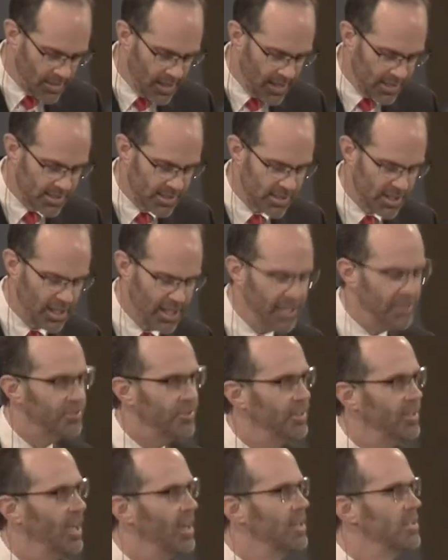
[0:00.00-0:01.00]
that's
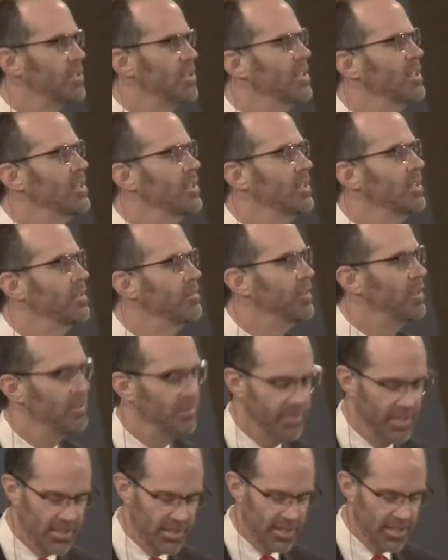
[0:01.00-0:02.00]
introduction. And if
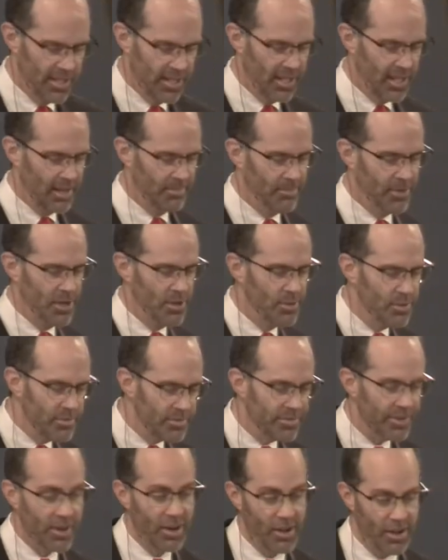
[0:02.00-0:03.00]
you're visiting, I'm
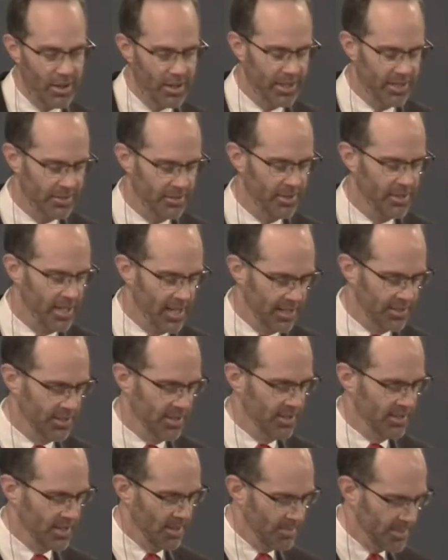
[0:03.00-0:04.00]
known for long
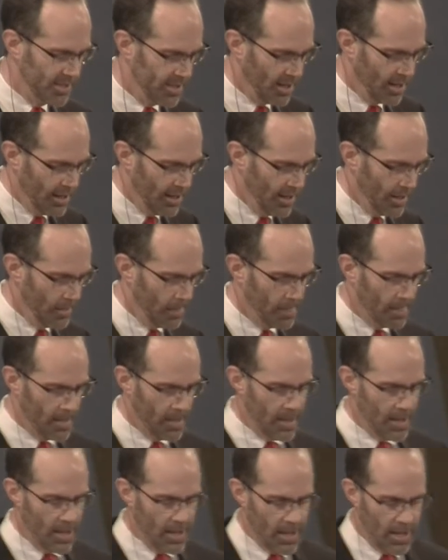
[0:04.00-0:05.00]
introductions. I'm sorry.
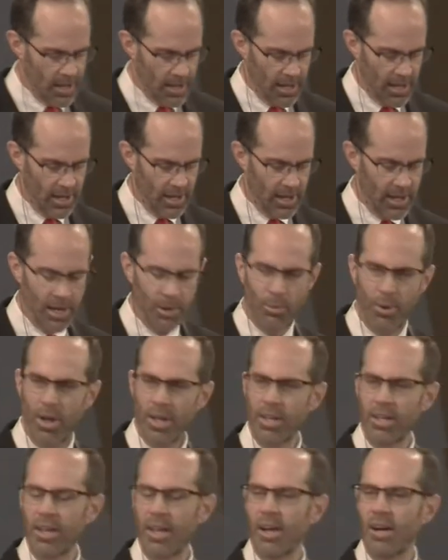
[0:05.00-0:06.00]
Uh, I
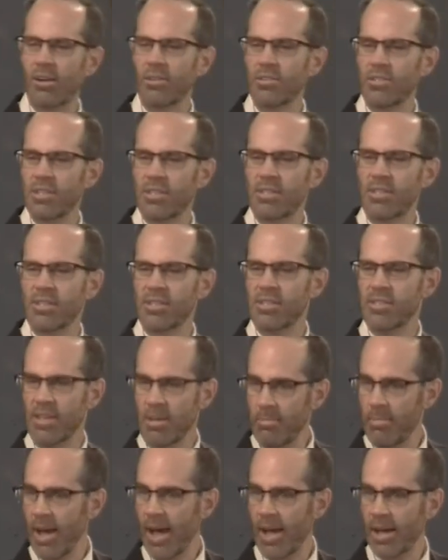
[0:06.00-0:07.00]
want you now just to
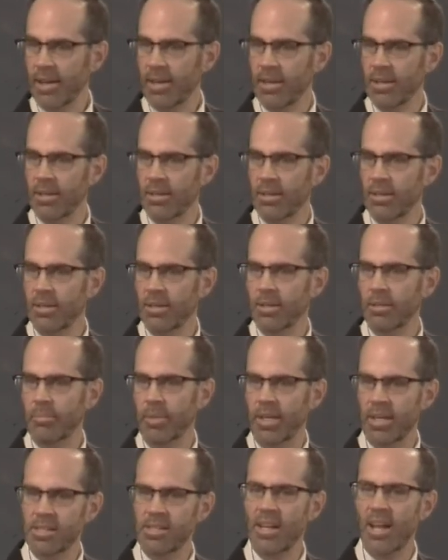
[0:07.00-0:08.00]
sit back
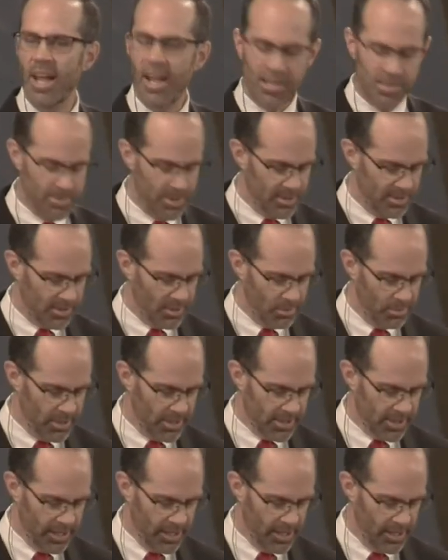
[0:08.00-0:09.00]
because it has been so
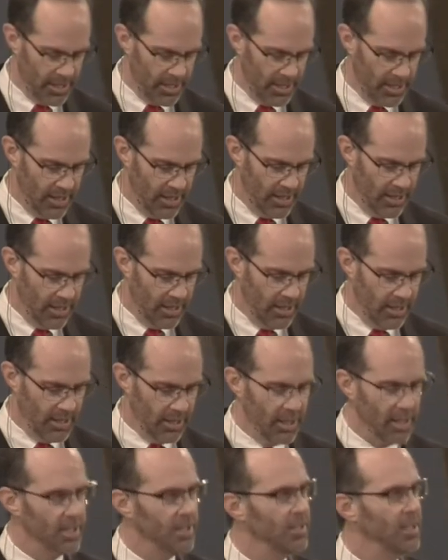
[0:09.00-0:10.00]
busy.
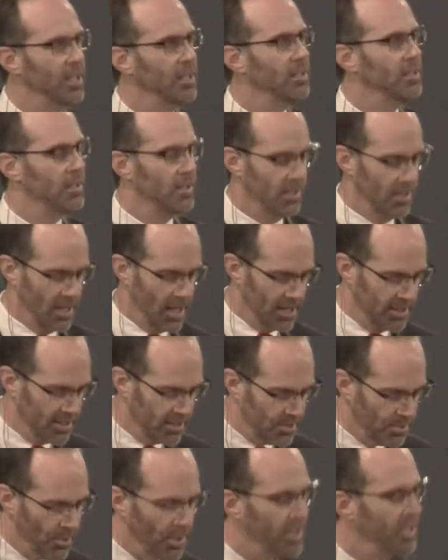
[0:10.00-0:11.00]
And, and I
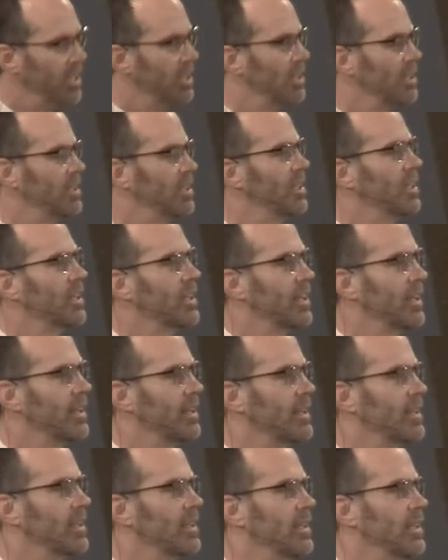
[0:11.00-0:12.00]
just want you to look.
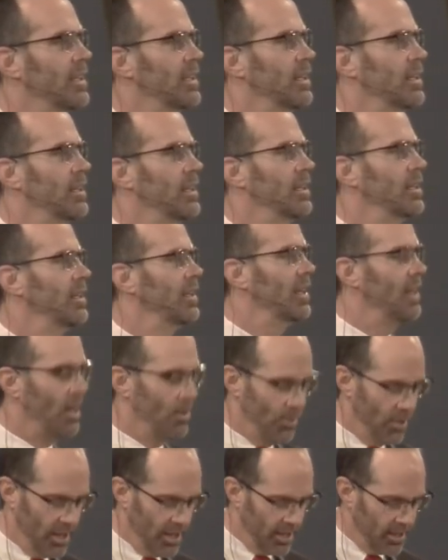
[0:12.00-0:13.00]
And
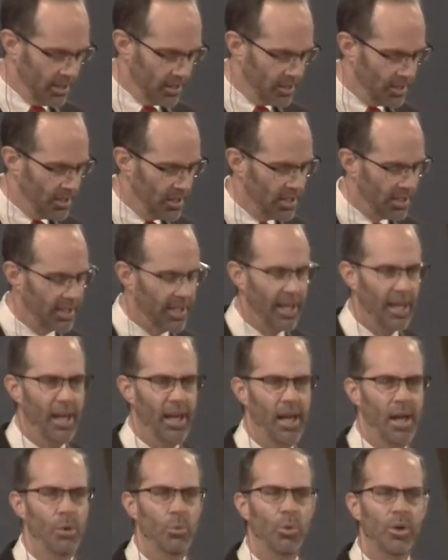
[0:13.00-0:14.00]
I want you to look
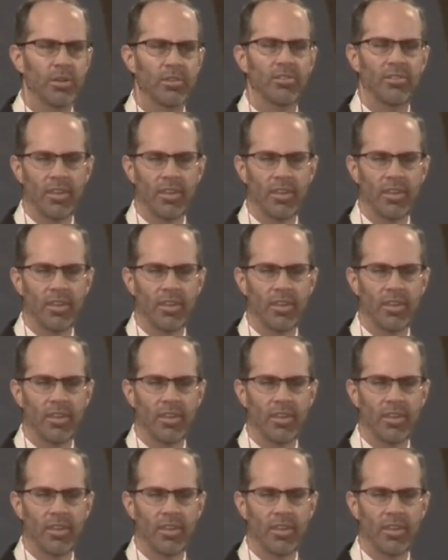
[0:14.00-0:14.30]
at what